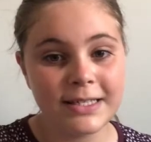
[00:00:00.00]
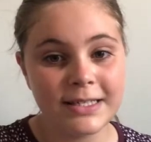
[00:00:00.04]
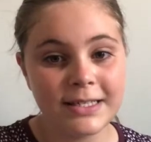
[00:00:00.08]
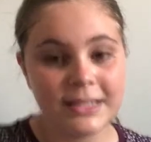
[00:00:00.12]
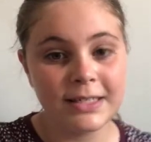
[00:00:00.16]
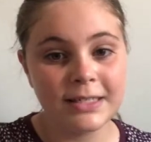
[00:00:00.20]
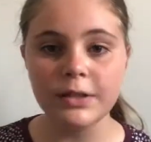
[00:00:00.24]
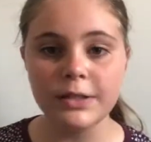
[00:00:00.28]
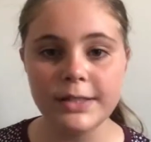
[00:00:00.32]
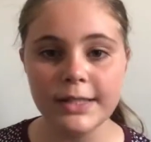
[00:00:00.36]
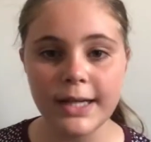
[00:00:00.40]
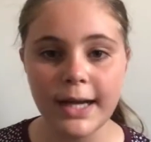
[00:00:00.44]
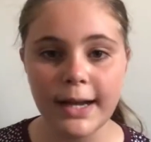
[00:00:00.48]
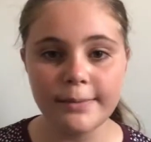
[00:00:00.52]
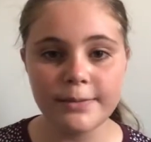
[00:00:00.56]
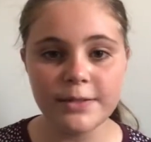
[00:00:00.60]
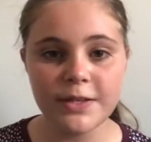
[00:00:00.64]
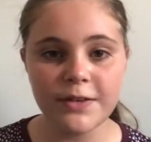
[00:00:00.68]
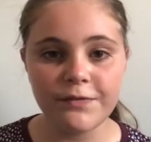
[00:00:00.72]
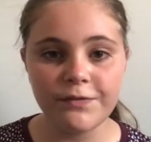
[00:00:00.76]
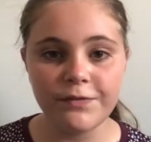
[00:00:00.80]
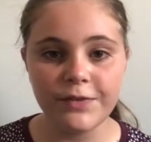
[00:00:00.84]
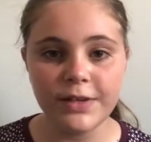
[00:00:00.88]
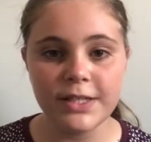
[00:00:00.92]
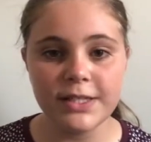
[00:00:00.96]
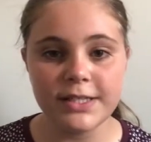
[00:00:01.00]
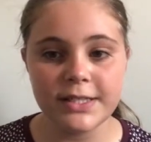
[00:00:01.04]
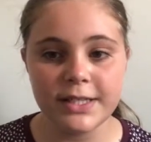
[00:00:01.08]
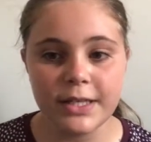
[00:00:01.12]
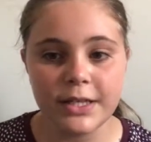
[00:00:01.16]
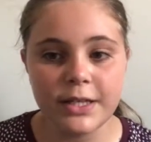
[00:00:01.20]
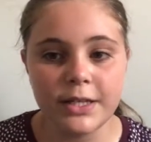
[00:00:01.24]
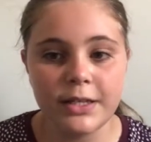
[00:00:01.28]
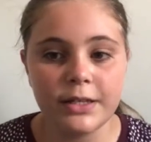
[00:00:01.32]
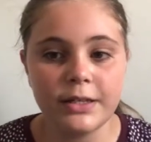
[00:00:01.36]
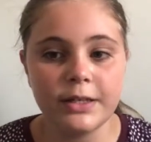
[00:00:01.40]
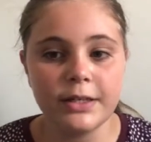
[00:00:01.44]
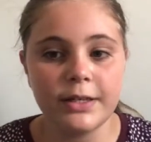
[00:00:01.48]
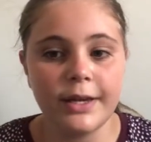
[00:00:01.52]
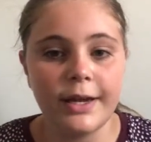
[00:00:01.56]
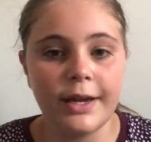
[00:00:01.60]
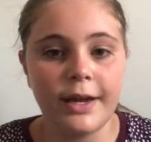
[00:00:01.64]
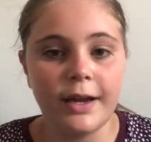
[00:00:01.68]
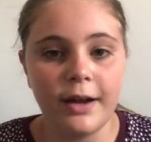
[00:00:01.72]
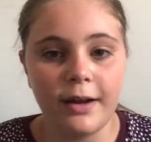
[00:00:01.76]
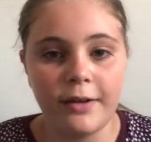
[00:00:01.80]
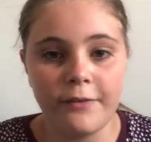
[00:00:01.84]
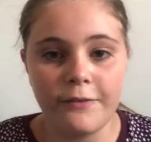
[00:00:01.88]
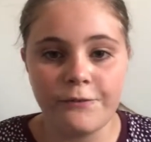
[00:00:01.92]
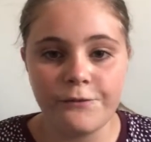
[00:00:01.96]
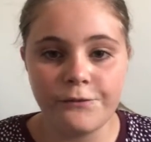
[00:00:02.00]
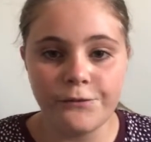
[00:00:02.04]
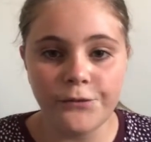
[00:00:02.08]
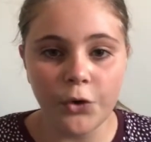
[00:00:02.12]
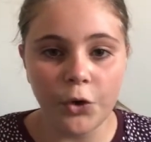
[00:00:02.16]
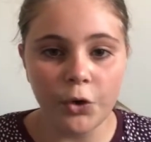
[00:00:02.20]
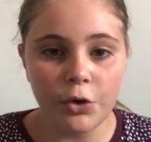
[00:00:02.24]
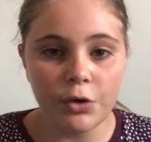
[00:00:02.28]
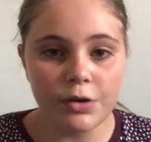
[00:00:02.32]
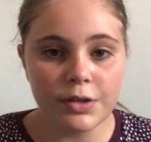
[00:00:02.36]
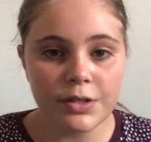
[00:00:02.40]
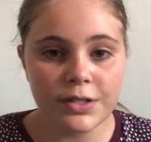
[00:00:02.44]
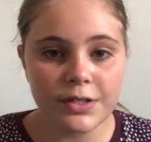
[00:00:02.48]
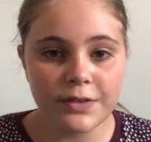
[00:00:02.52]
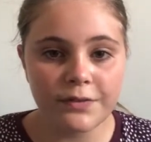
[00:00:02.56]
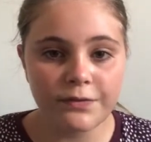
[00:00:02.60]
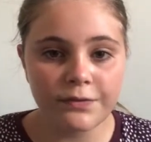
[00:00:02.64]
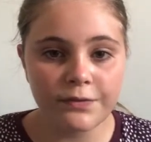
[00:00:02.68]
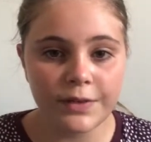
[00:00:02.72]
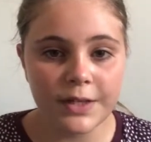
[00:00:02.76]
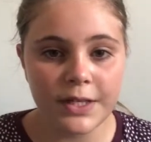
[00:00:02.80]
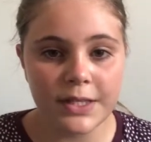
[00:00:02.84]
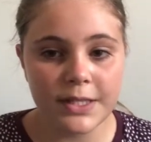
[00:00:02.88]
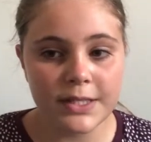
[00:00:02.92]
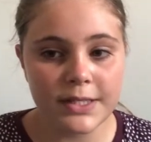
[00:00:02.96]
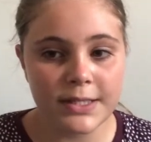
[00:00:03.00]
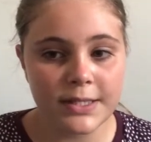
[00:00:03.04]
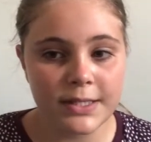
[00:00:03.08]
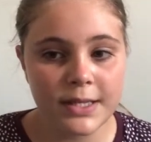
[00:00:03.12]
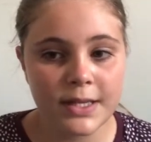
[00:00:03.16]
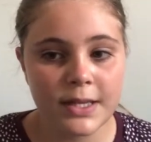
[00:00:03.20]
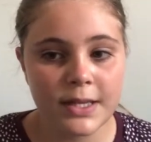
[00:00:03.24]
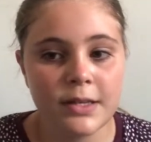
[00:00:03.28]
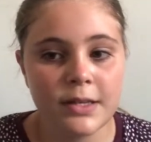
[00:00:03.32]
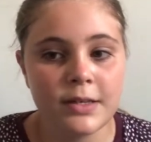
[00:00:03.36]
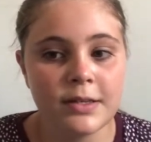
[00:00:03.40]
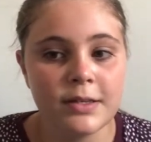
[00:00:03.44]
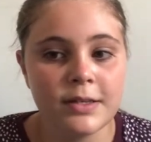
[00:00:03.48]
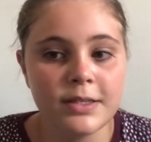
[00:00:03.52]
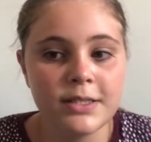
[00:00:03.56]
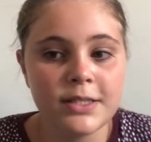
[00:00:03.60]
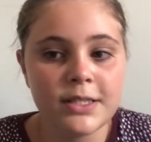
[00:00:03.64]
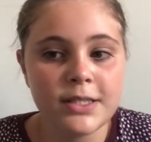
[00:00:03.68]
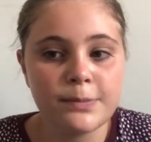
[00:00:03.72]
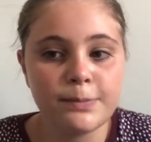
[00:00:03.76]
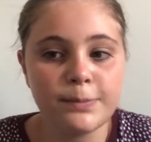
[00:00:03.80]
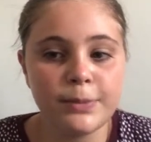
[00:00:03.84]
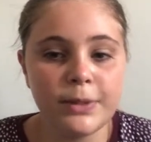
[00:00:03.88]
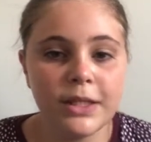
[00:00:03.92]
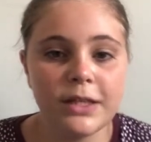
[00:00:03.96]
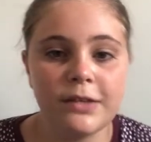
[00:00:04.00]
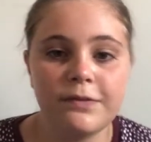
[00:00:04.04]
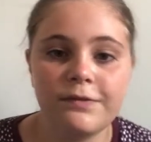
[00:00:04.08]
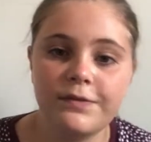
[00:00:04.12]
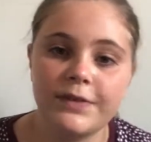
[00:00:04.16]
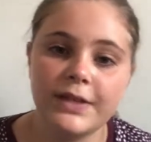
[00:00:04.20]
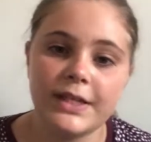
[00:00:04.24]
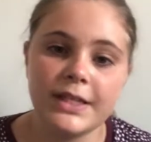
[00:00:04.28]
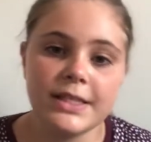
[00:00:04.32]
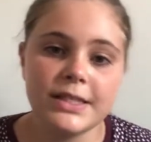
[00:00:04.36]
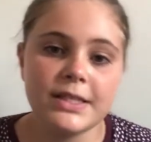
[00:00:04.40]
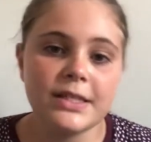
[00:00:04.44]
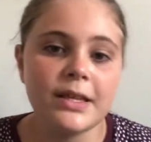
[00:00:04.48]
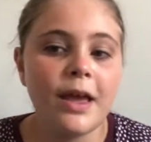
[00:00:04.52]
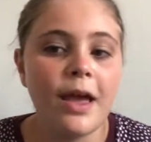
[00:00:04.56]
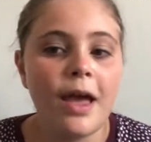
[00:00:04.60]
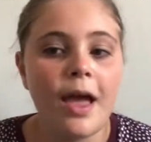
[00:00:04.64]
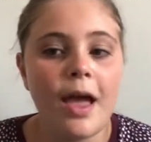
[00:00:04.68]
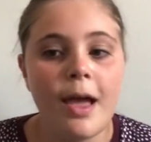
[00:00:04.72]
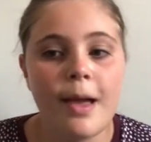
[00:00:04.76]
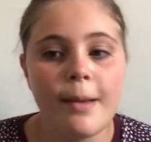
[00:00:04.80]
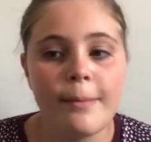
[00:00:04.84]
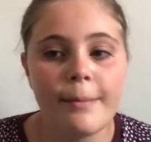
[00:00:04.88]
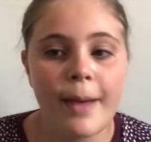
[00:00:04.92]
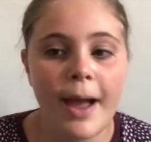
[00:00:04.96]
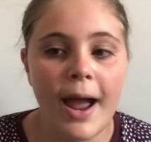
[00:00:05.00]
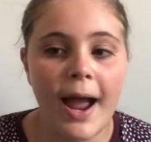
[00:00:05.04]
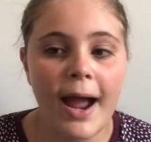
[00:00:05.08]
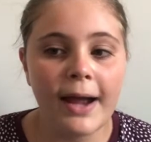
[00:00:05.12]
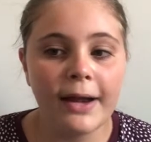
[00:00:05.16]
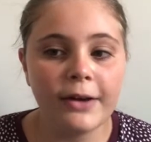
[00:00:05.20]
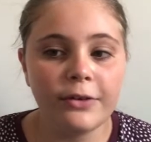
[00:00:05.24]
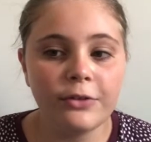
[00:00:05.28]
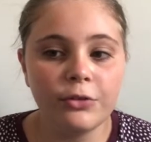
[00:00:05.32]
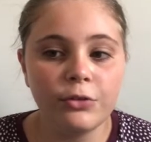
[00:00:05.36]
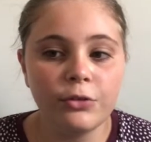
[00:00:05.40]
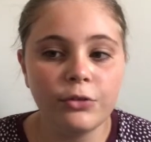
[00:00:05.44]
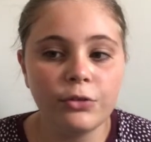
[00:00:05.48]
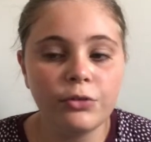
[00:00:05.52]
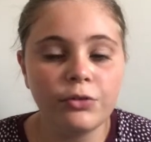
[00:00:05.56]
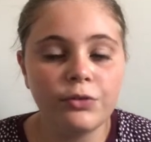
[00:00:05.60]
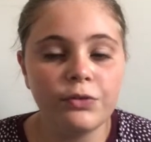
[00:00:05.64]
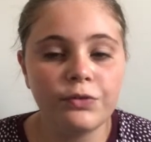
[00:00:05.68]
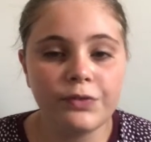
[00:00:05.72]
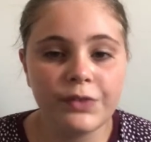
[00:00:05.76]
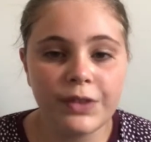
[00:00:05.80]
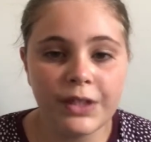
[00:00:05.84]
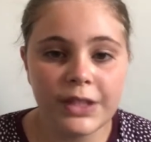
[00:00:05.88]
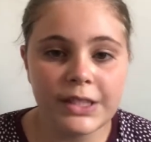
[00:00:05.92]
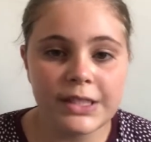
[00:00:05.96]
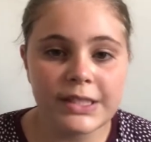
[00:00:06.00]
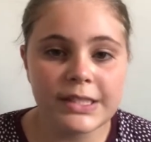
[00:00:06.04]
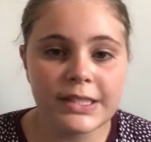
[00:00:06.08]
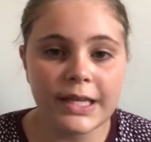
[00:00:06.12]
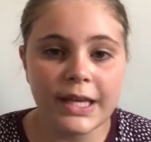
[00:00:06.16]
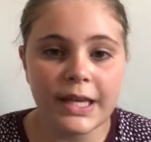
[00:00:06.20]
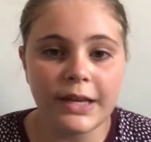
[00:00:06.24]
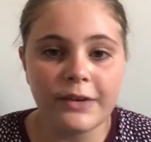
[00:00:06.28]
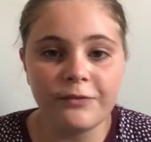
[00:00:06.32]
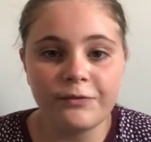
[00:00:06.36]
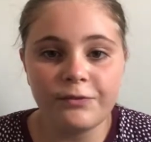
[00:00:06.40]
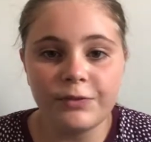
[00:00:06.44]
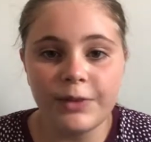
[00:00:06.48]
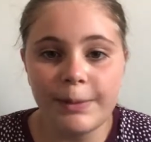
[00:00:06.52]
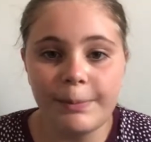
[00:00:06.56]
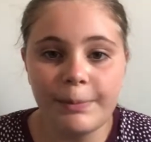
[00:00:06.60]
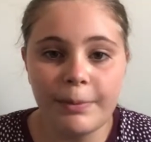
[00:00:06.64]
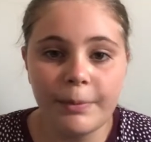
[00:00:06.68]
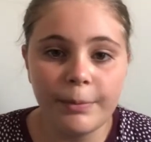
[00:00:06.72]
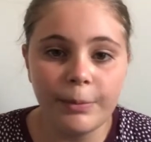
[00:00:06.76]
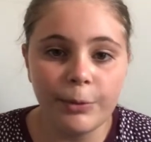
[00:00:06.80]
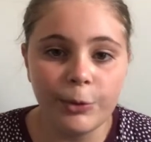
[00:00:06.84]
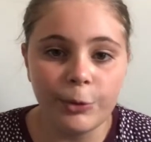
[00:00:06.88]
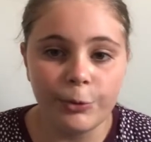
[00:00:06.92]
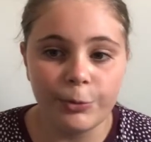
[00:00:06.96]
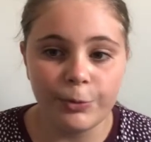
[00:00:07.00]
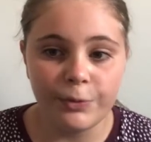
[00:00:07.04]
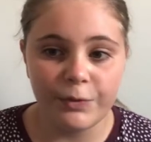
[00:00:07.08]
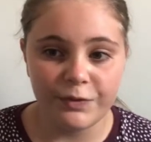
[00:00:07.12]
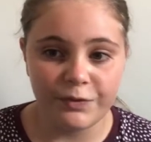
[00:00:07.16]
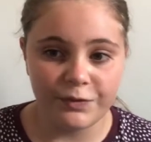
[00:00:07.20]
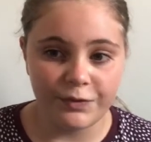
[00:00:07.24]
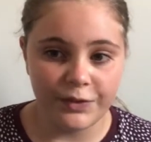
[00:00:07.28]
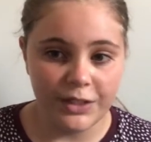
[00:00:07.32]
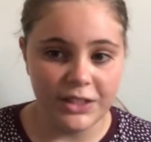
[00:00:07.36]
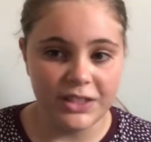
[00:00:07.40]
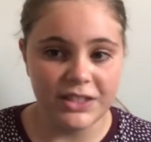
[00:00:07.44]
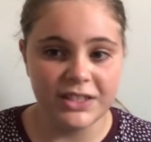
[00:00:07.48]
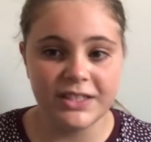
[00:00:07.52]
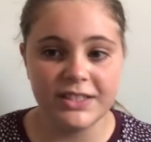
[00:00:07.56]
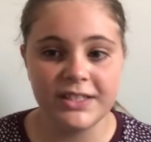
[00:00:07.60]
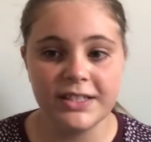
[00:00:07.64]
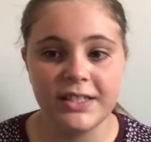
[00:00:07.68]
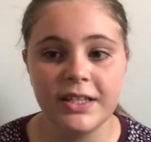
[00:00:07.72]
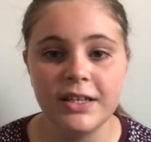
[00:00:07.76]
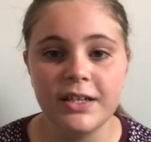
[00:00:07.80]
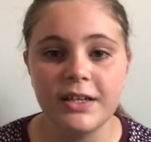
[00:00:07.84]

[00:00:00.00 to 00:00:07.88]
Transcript: The types of fins that you can get are force fins, split fins, paddle fins, and flippable fins.